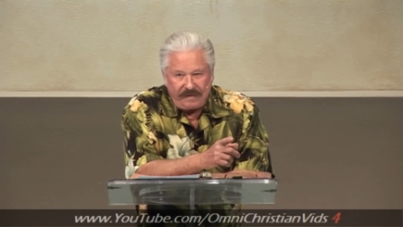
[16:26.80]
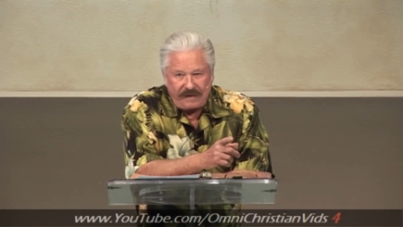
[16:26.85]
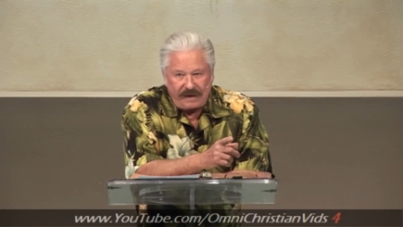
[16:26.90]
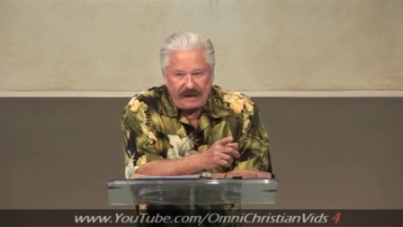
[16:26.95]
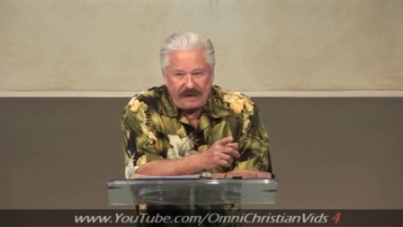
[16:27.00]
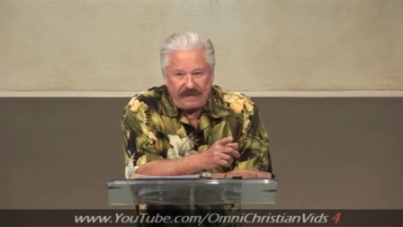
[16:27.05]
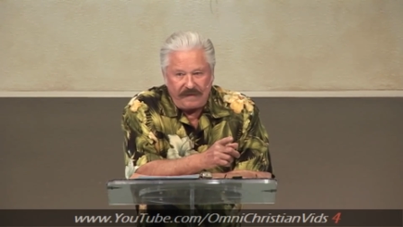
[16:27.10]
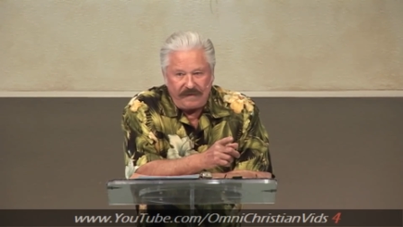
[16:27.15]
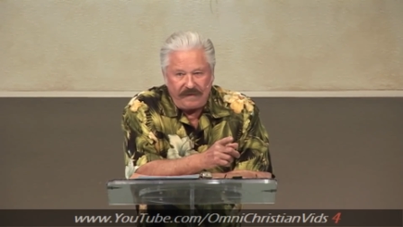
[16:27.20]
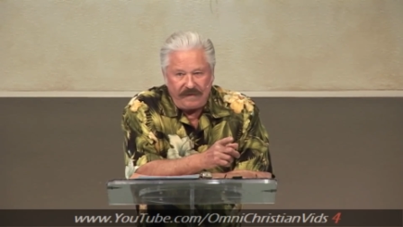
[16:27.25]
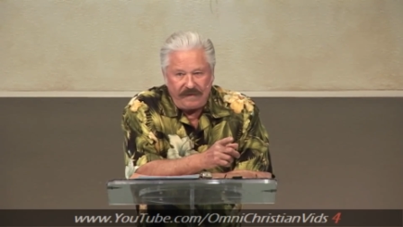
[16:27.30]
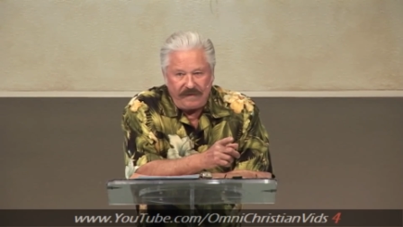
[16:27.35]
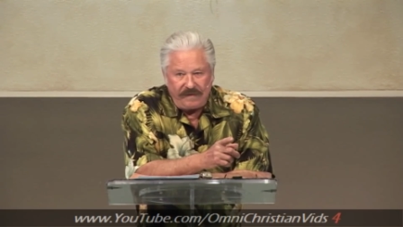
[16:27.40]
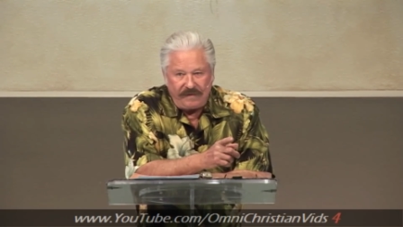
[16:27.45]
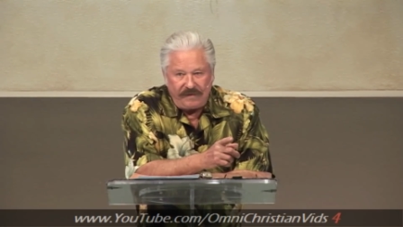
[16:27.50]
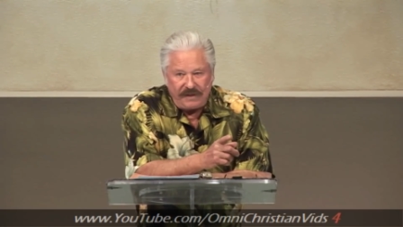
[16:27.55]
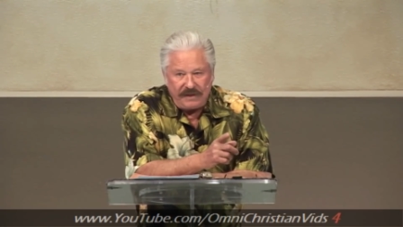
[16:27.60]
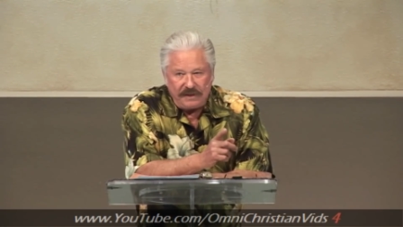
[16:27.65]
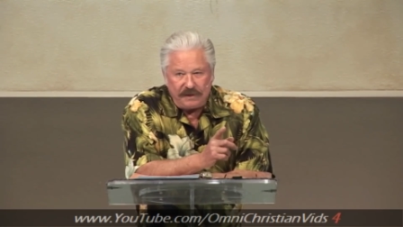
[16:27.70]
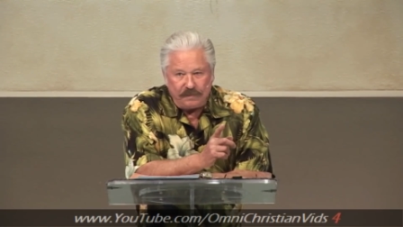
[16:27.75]
that
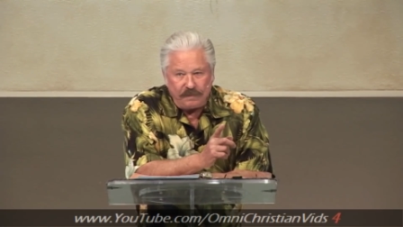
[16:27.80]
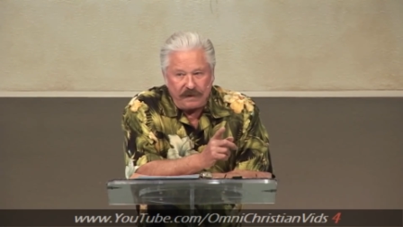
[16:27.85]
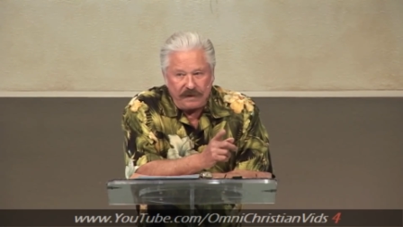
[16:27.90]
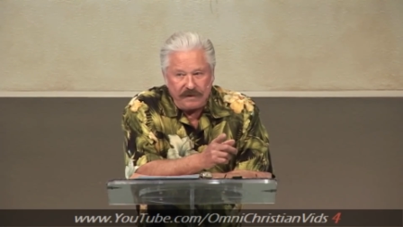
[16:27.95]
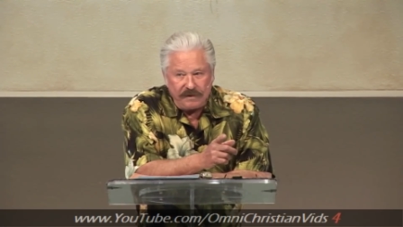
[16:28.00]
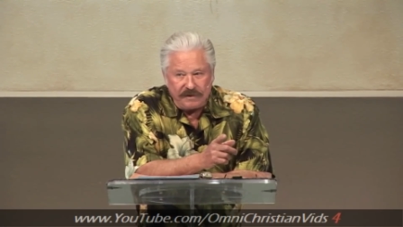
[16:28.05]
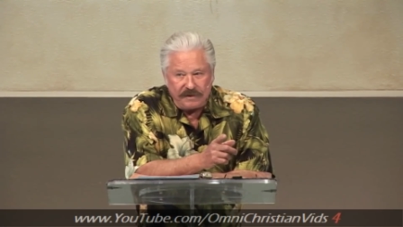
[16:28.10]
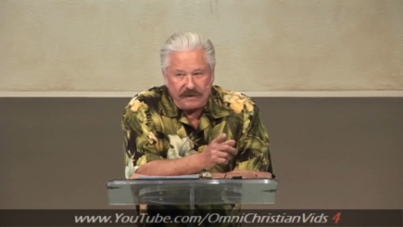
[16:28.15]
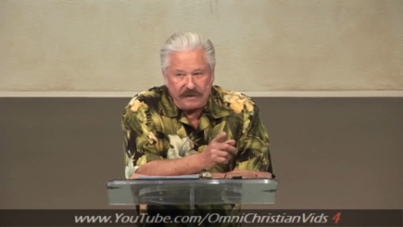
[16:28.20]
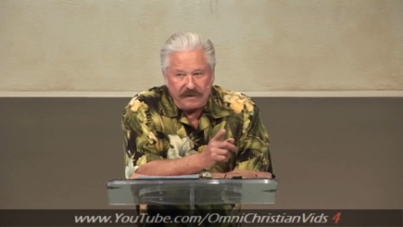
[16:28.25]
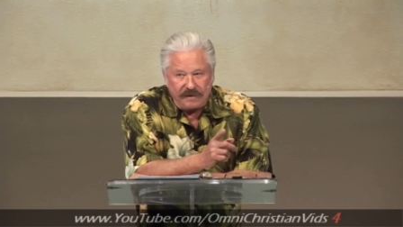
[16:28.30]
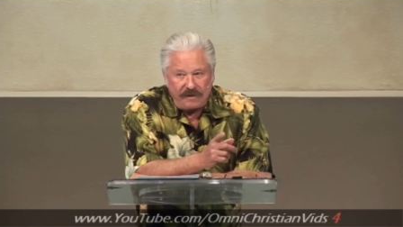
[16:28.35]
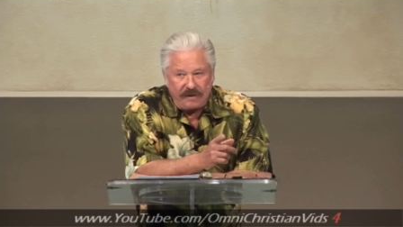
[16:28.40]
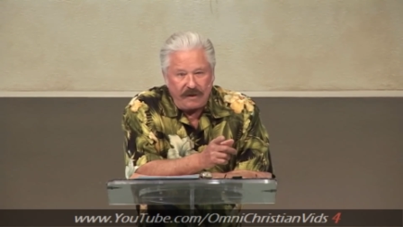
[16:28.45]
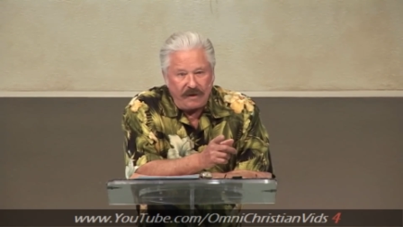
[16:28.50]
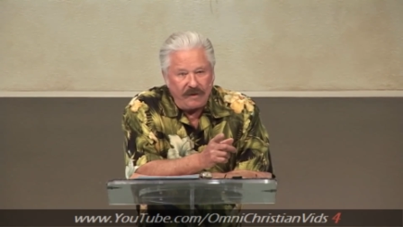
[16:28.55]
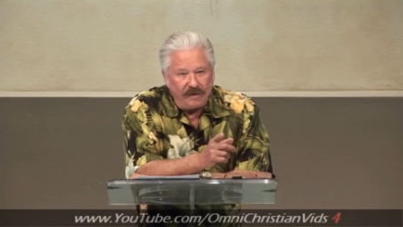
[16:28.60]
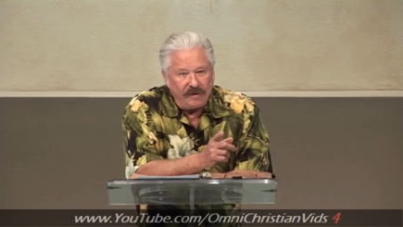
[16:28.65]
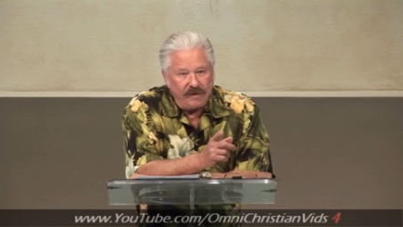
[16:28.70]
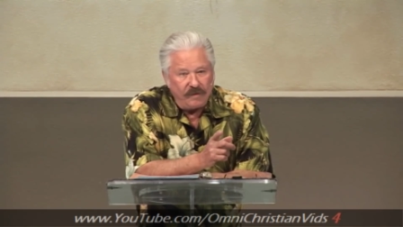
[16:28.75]
this person
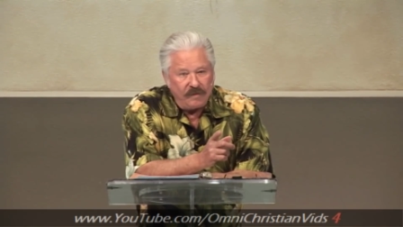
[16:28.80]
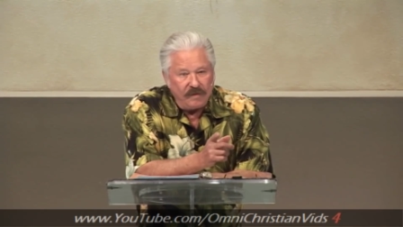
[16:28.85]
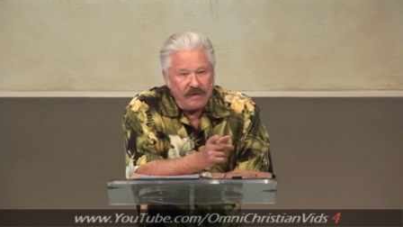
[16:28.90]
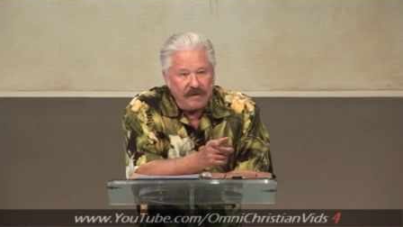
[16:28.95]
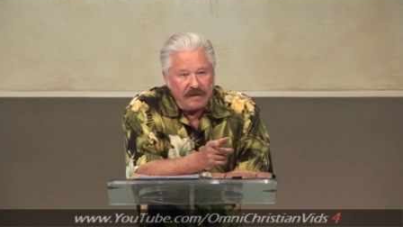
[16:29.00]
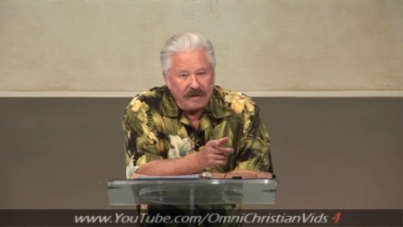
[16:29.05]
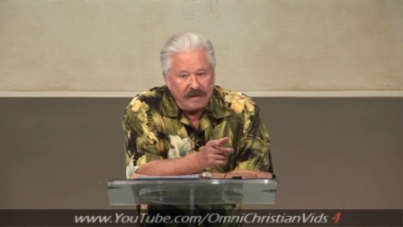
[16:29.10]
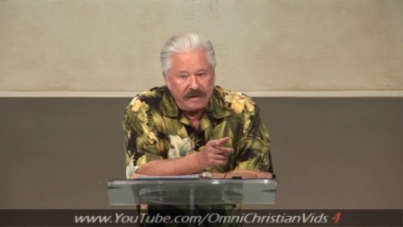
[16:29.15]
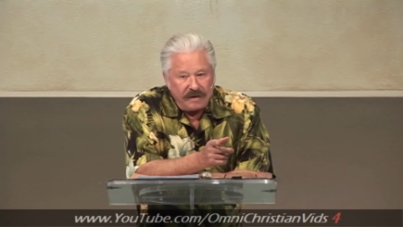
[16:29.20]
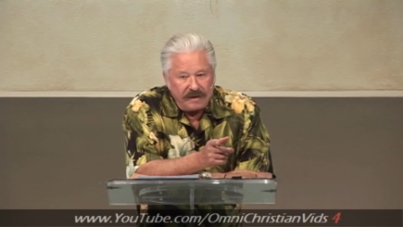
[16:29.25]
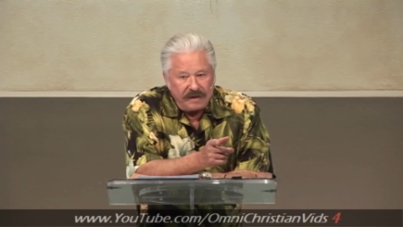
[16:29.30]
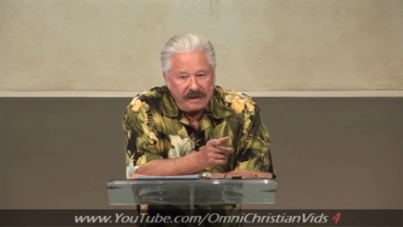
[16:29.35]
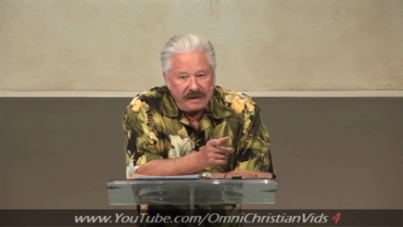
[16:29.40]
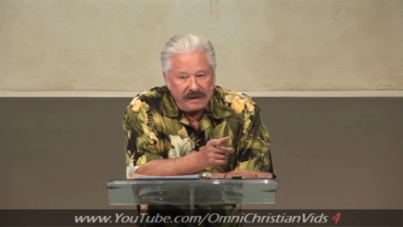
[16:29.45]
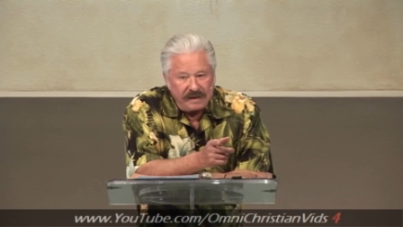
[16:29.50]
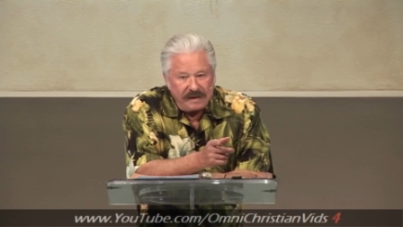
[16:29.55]
called the Word